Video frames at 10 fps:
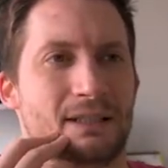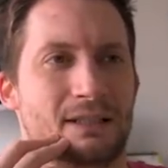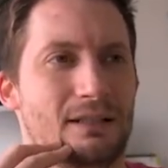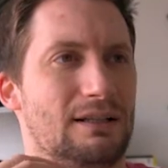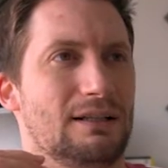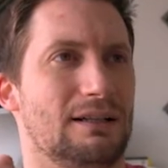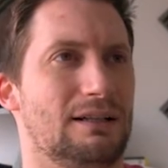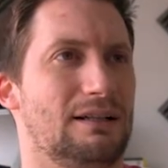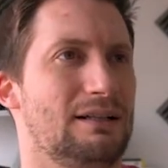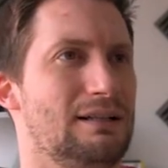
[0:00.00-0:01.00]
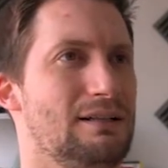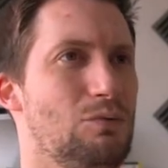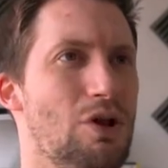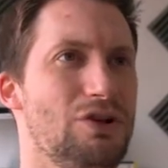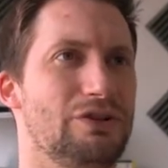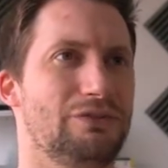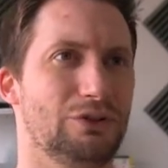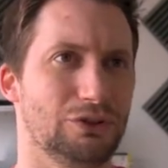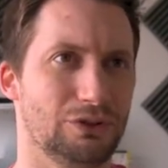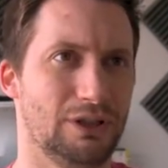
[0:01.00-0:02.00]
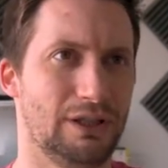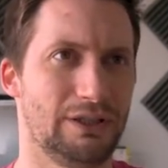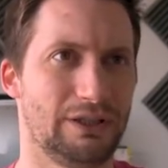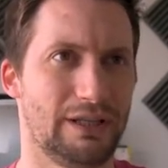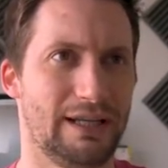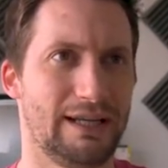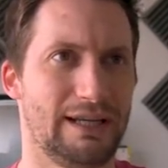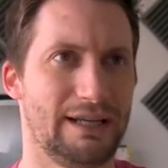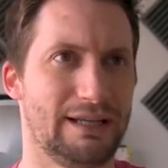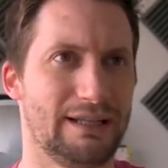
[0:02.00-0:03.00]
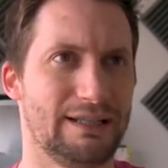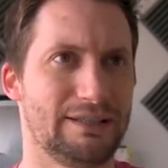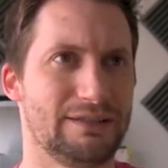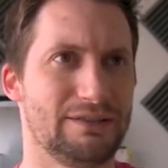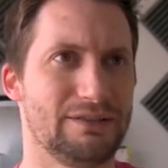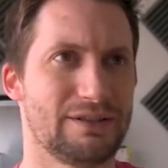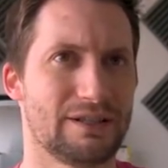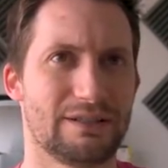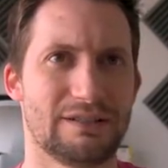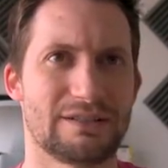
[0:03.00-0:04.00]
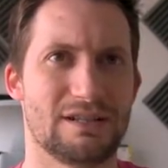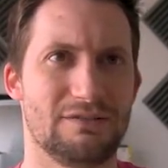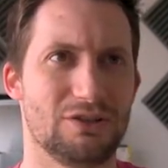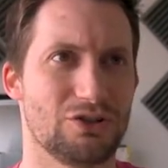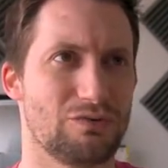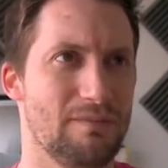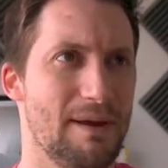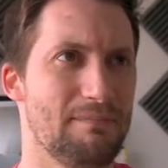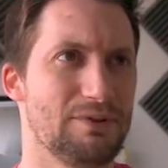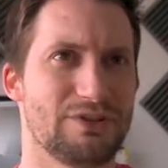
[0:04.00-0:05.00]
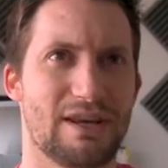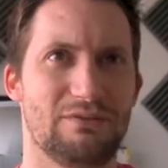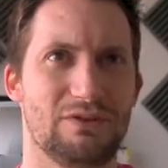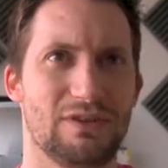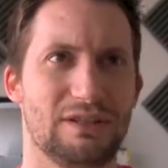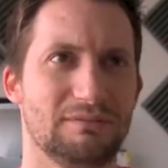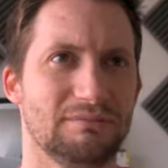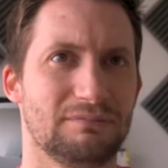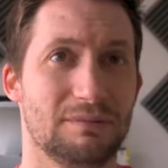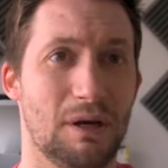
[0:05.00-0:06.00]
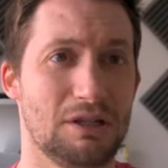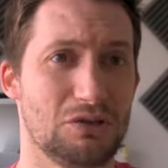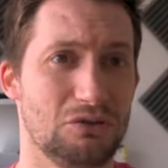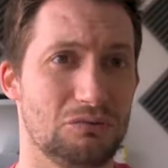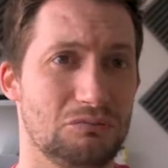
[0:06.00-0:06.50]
Oh, wonderful. And let's see if it just remembers everything. It might do.